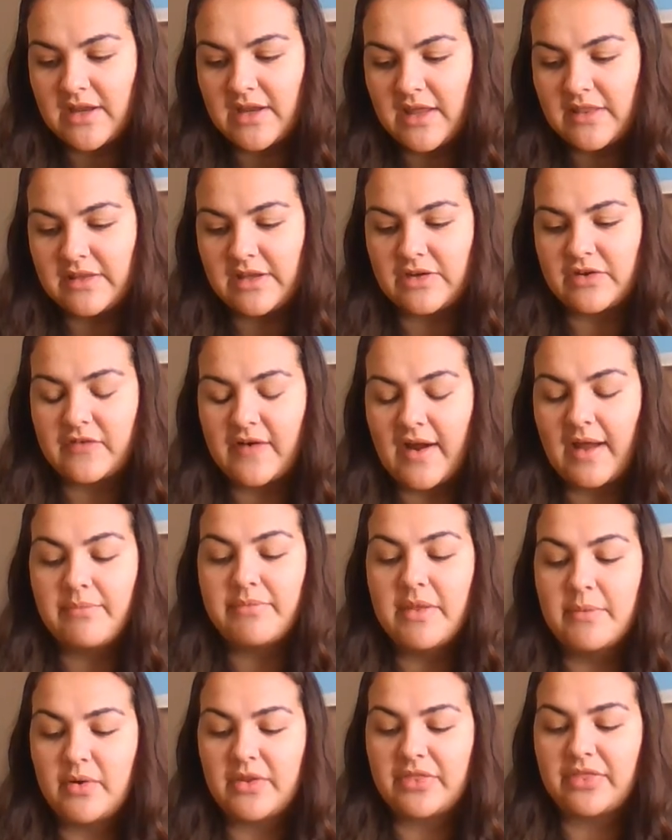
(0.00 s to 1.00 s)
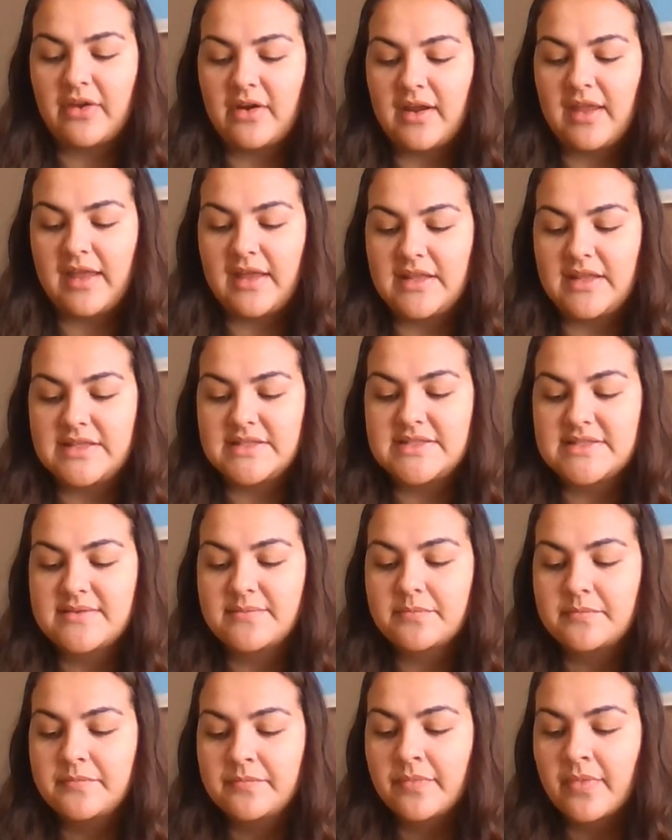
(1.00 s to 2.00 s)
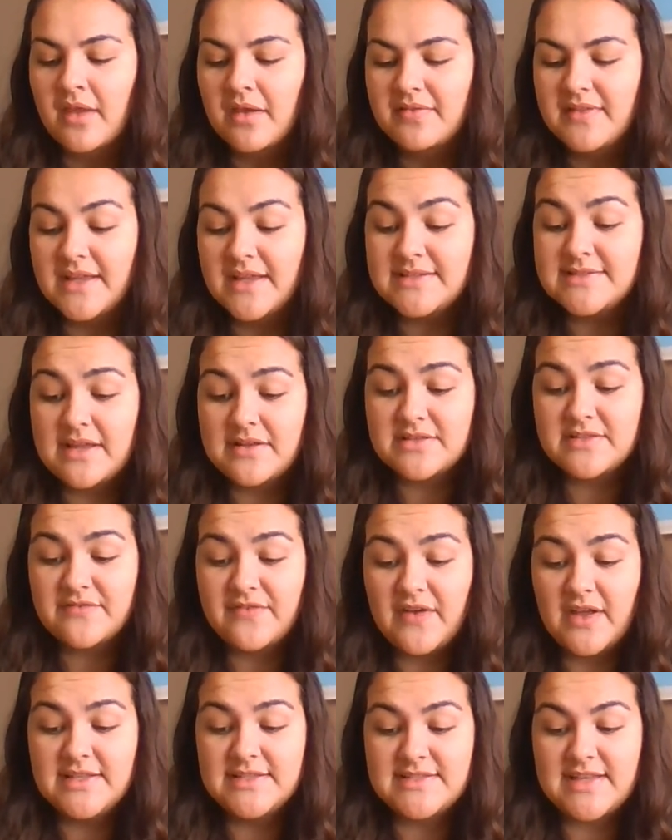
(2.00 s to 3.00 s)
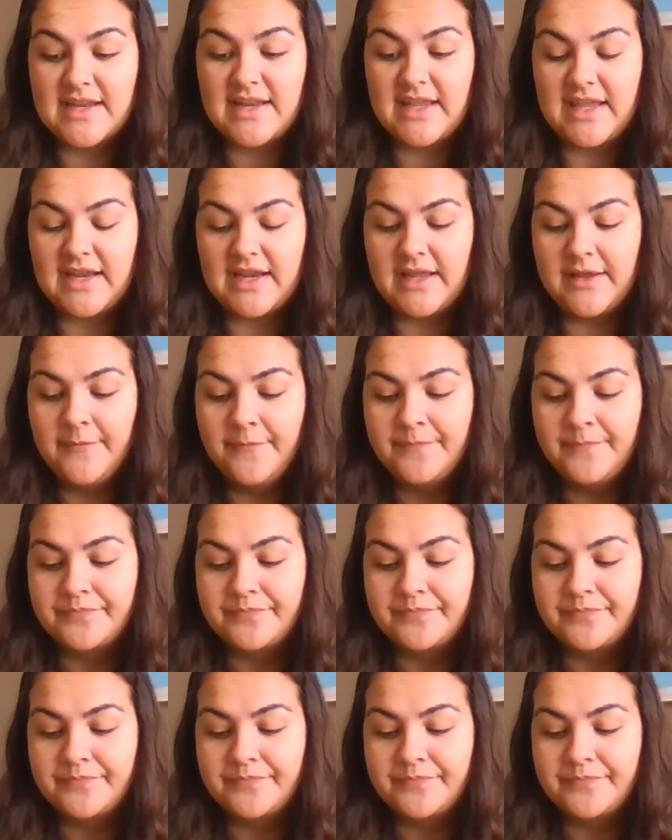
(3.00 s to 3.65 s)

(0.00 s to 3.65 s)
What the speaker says: and then grab them with their hands. That sounds fun, said Annie.